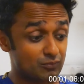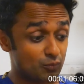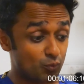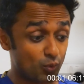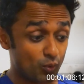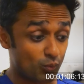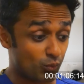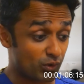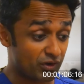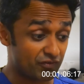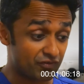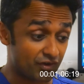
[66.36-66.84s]

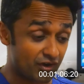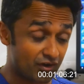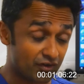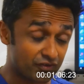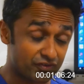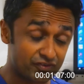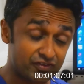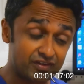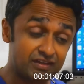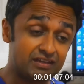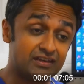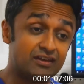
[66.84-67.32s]
One of our
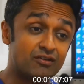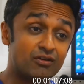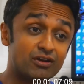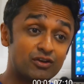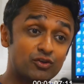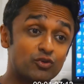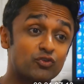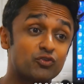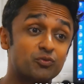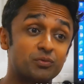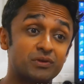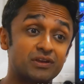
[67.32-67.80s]
senior
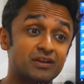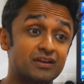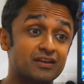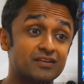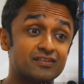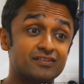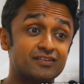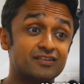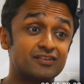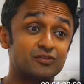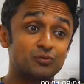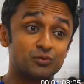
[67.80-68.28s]
endoscopy
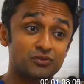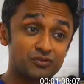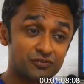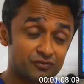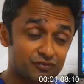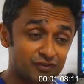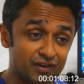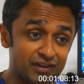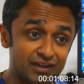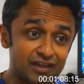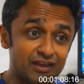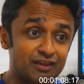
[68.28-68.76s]
nurses was
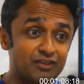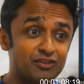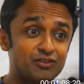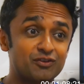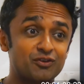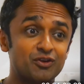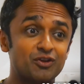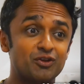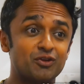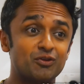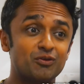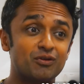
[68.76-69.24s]
flicking
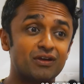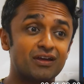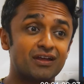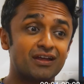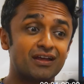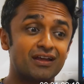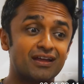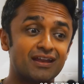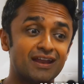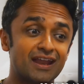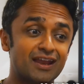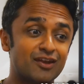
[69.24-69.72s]
through
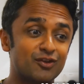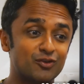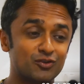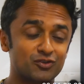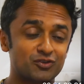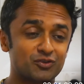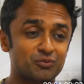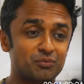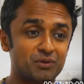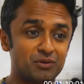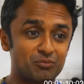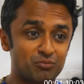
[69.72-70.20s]
an
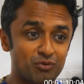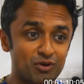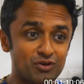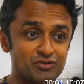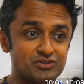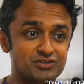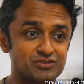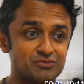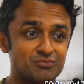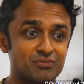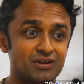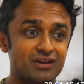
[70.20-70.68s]
endoscopy
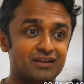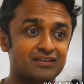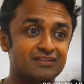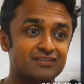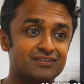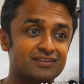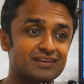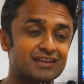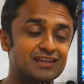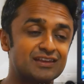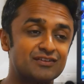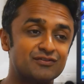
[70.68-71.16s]
brochure
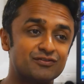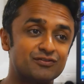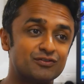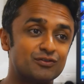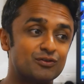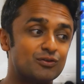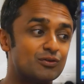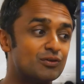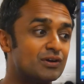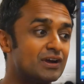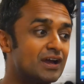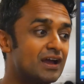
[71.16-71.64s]
magazine
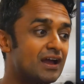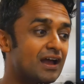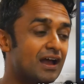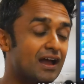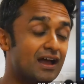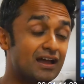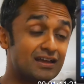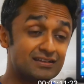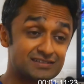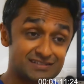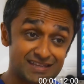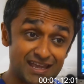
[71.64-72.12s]
for
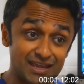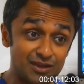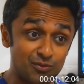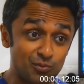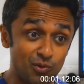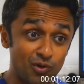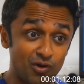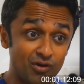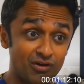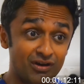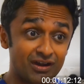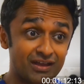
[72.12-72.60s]

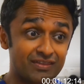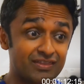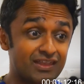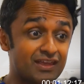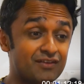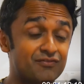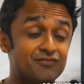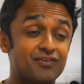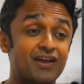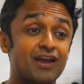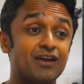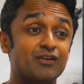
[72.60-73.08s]
Taewoong, and
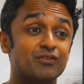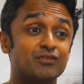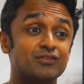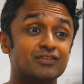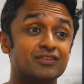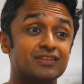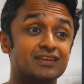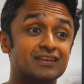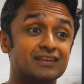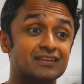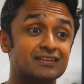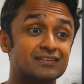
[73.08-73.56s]
they
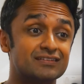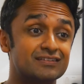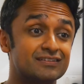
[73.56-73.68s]
found these